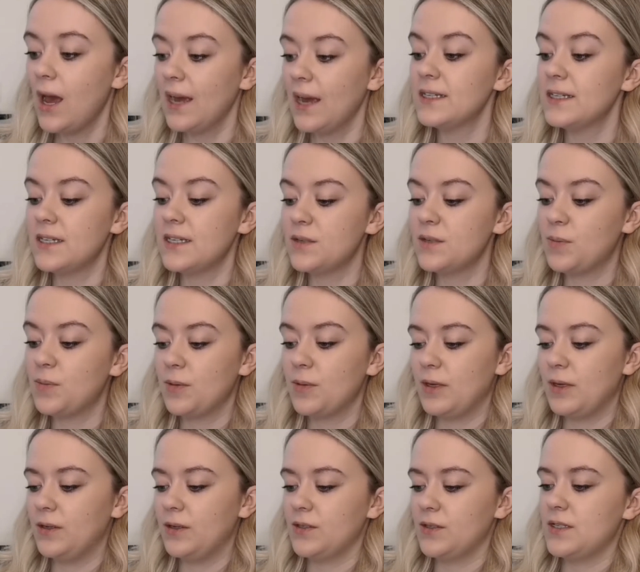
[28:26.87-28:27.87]
I did
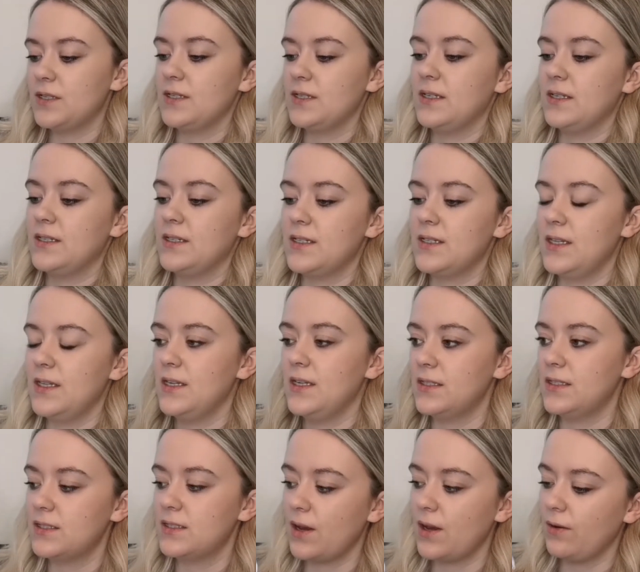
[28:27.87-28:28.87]
put my notches into
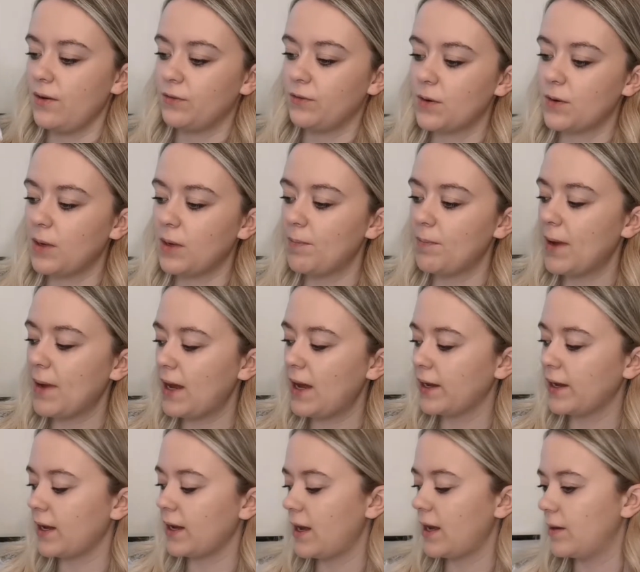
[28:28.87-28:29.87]
these, so I've got my
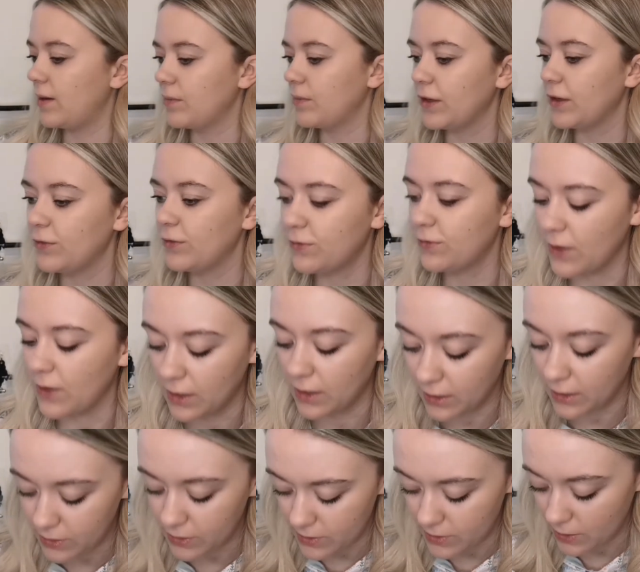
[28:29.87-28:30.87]
back and my
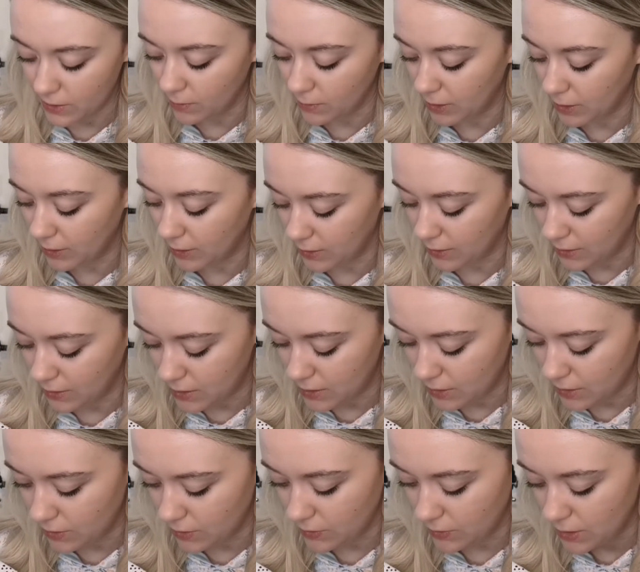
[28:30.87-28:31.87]
front, assuming that they
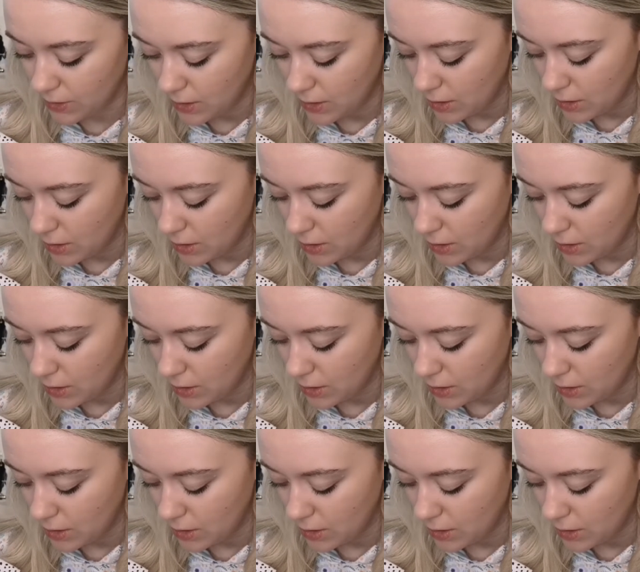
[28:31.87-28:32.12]
do